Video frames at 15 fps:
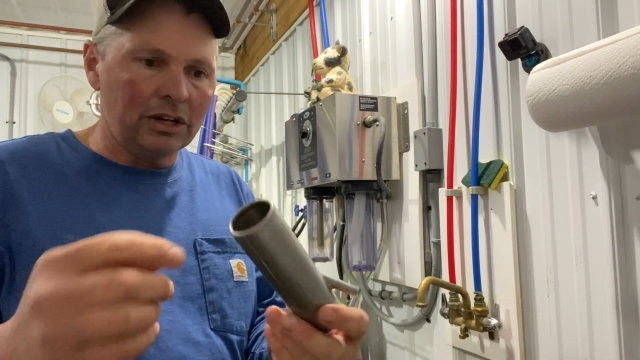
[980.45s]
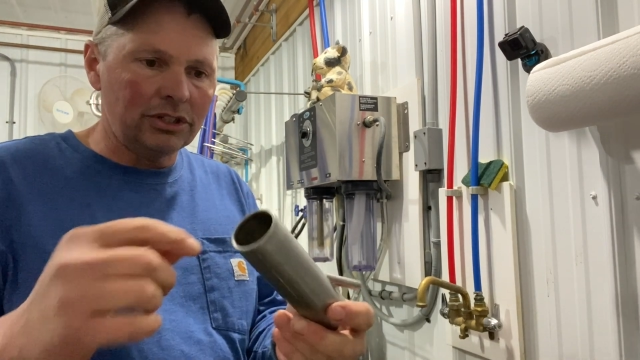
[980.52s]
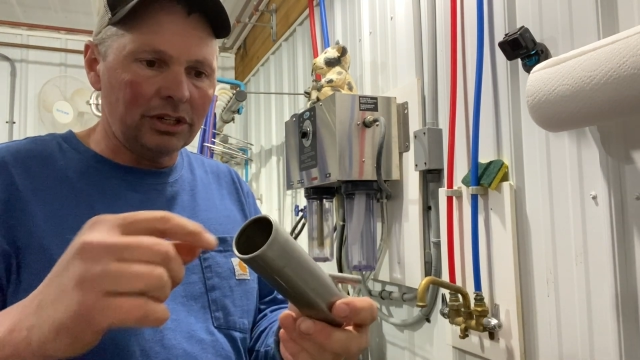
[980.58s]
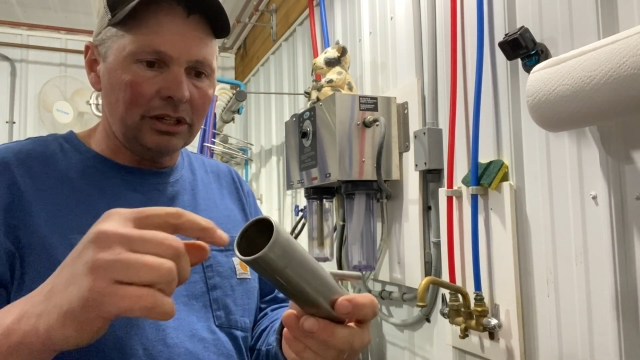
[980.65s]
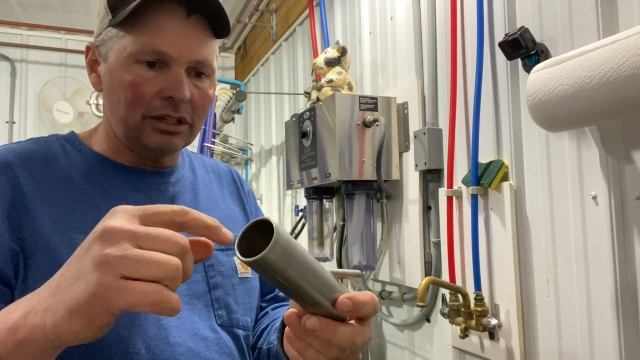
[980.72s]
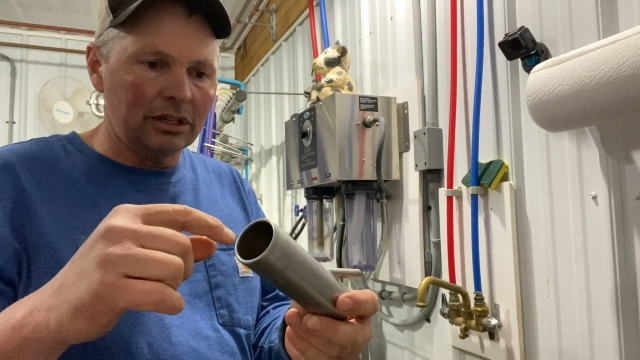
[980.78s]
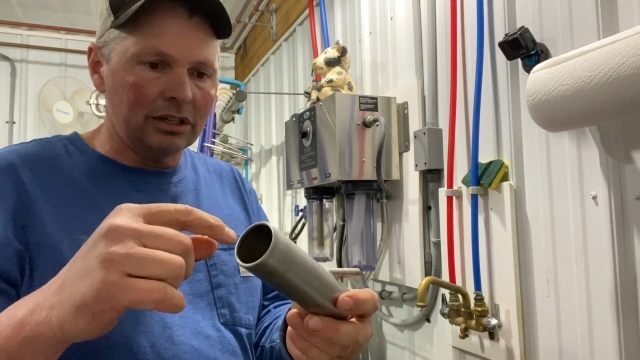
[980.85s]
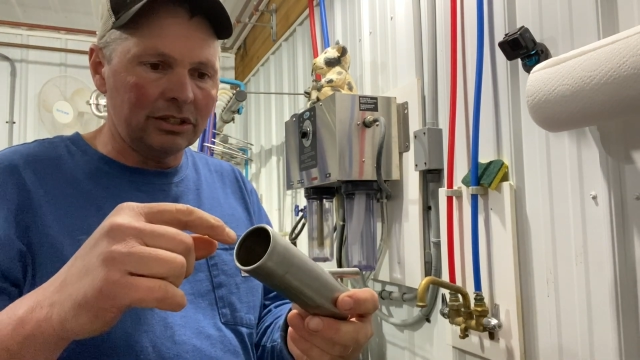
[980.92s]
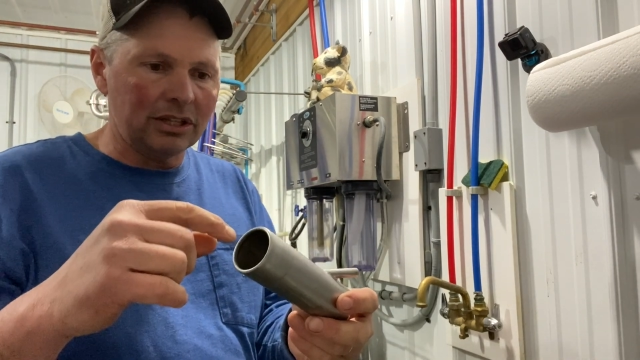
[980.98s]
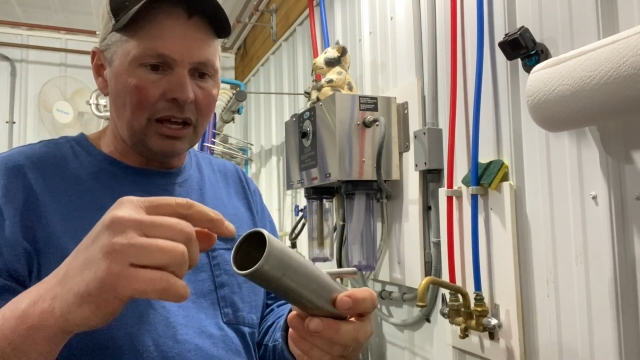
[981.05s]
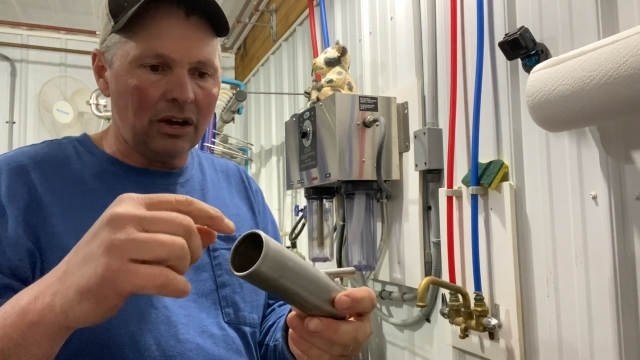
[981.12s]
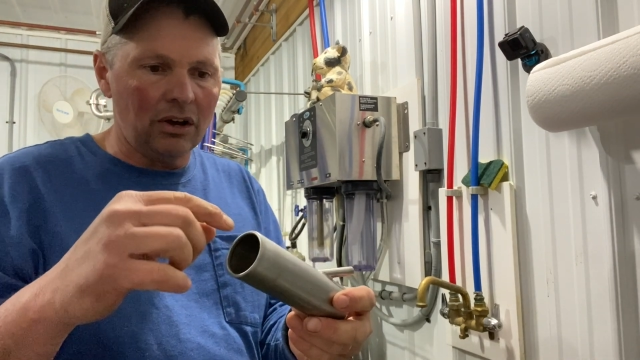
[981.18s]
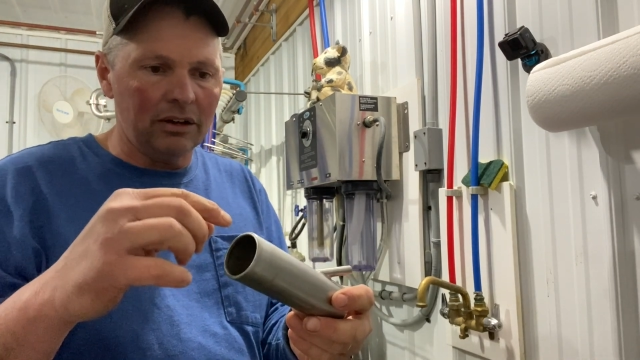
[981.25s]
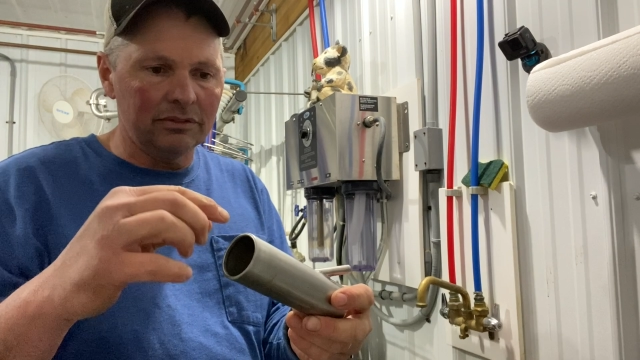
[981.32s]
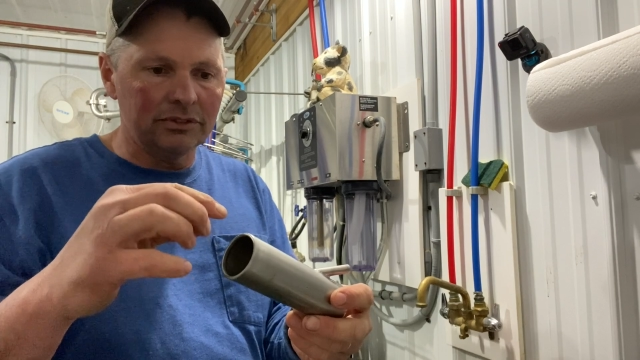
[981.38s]
It
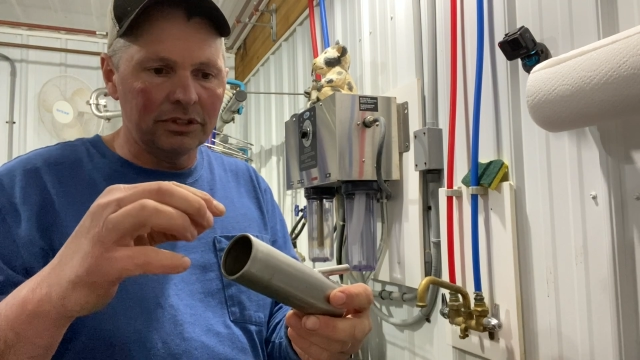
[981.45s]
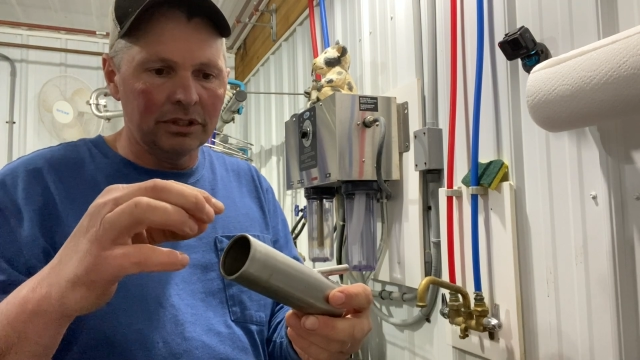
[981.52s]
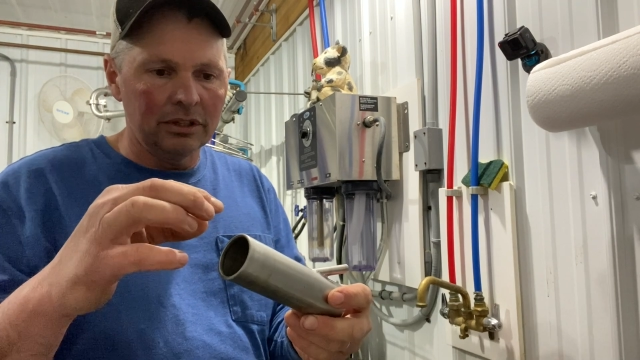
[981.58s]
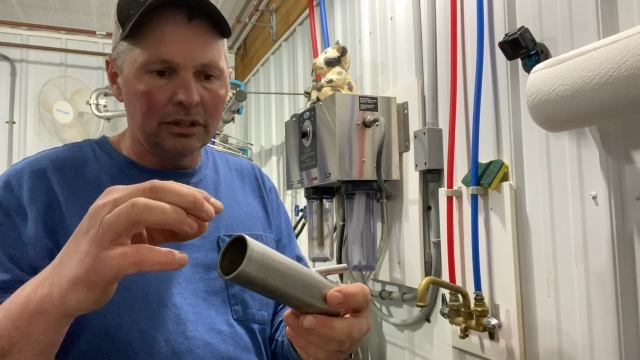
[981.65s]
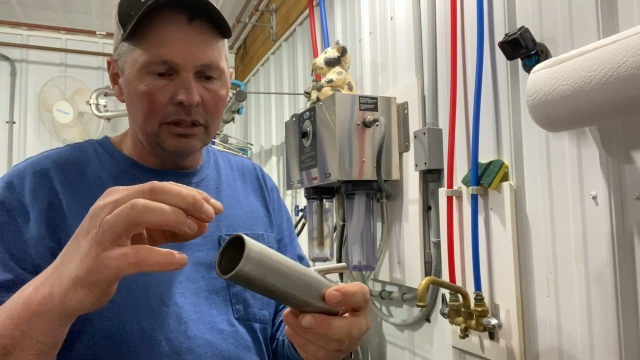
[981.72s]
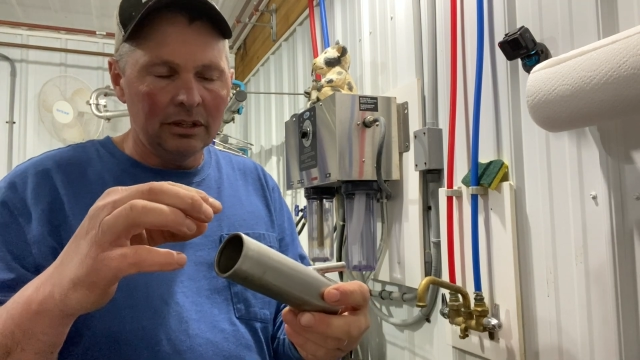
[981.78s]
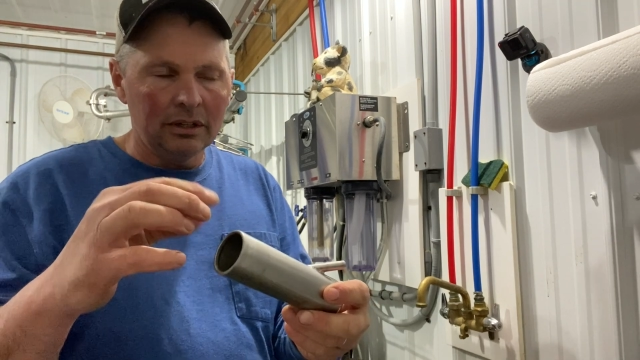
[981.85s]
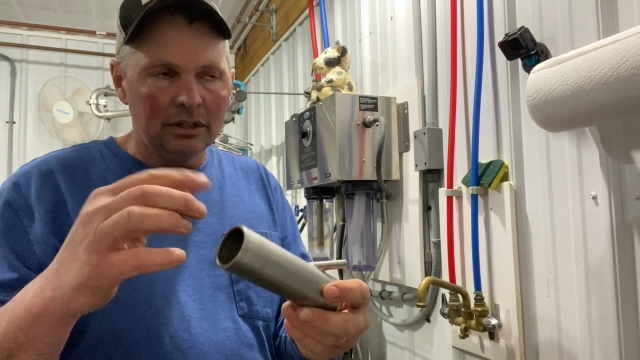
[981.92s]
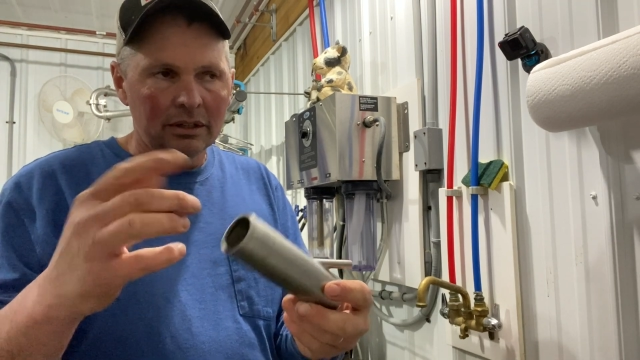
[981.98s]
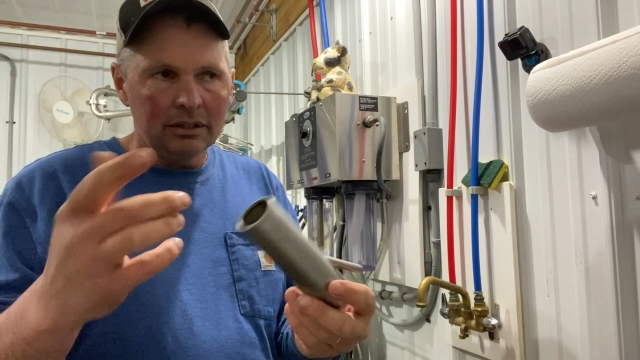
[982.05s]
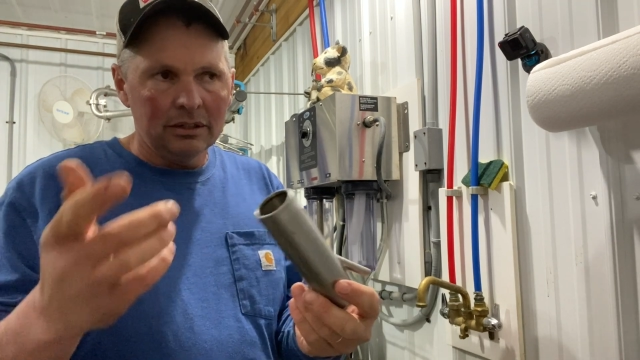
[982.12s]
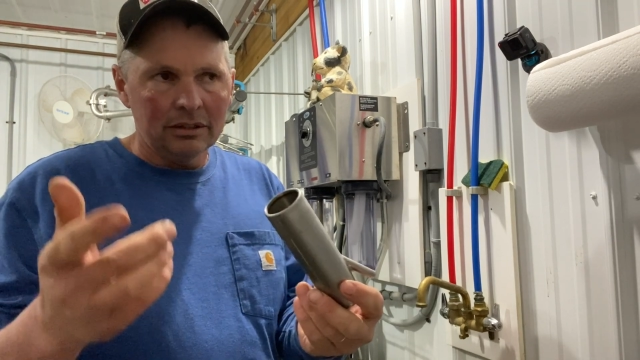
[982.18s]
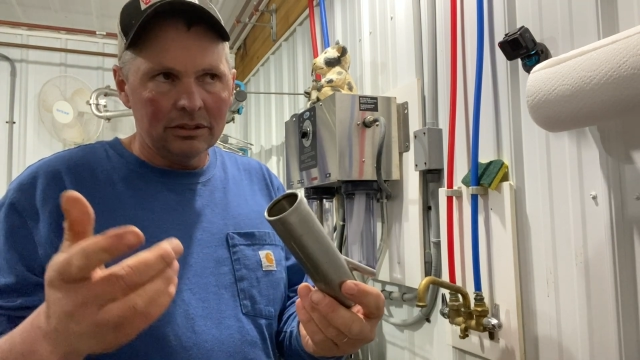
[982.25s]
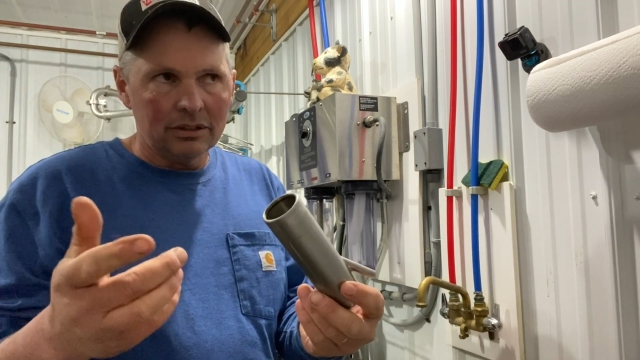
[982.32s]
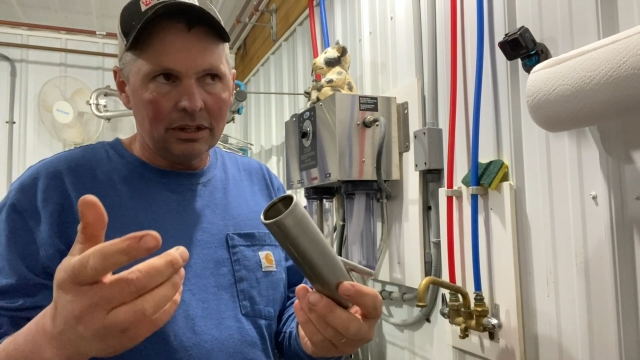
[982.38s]
dissolves,
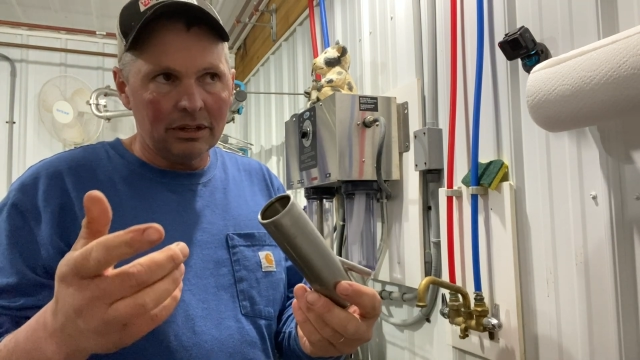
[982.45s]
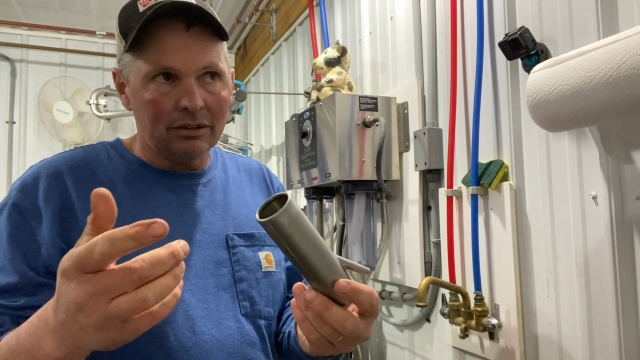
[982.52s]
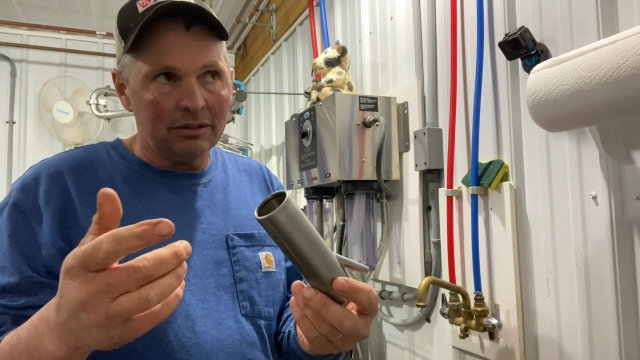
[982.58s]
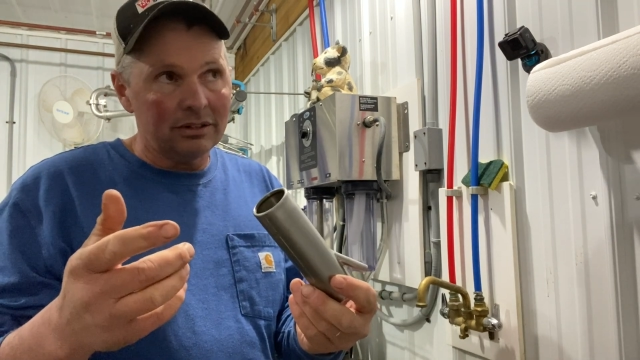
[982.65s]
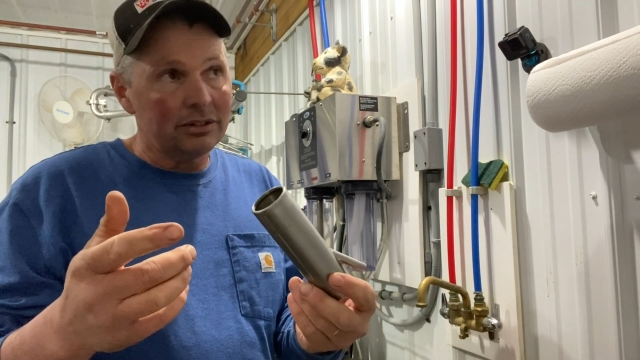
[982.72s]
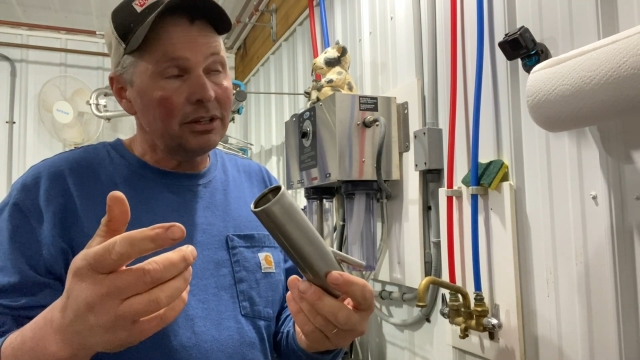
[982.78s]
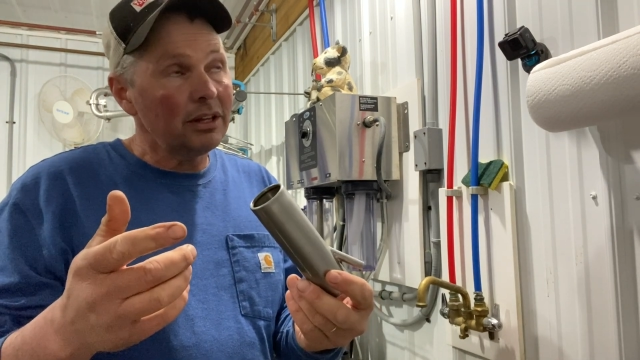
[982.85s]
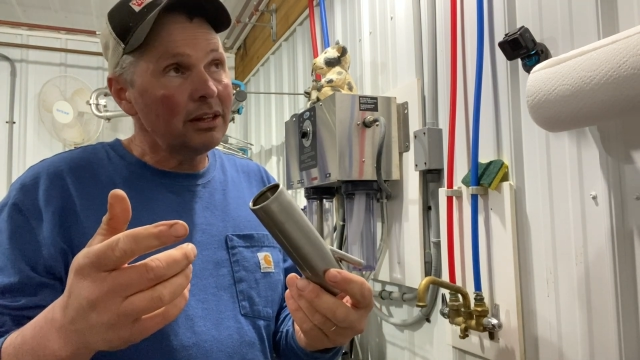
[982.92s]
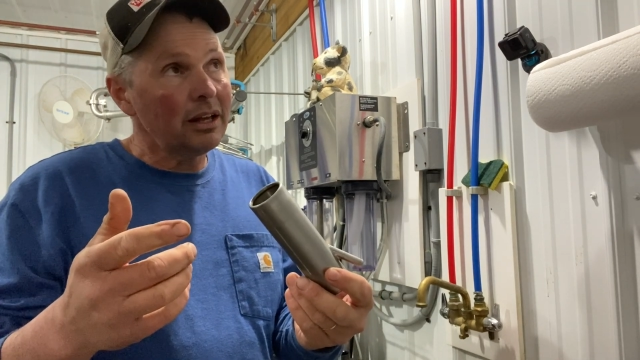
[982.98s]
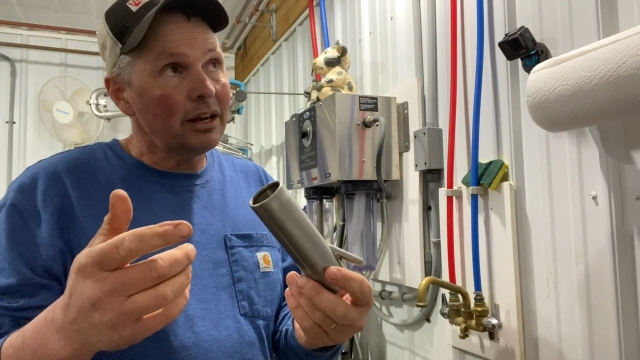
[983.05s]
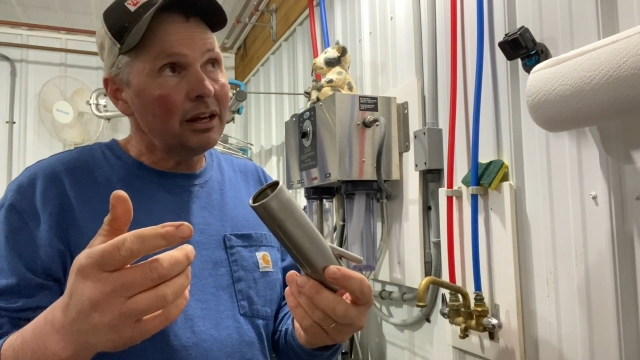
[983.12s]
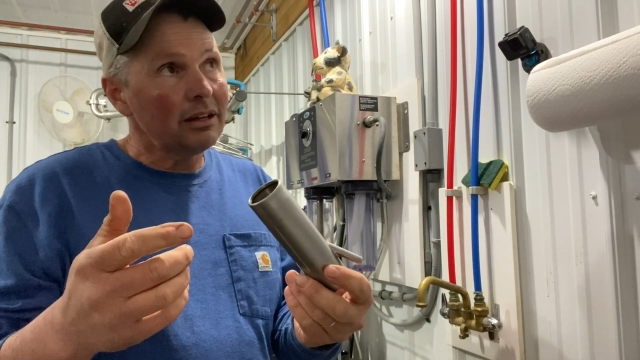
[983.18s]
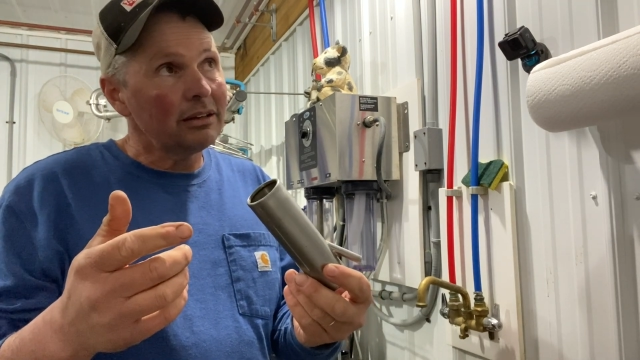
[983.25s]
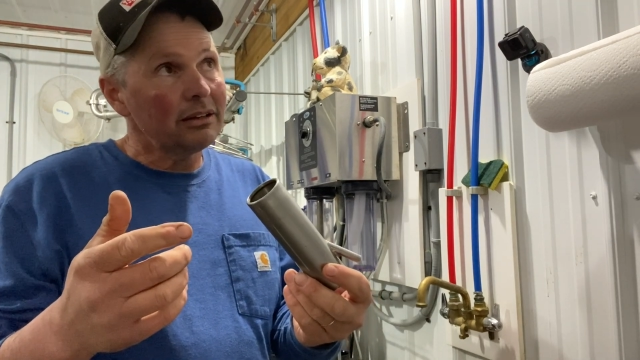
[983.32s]
which I already said that.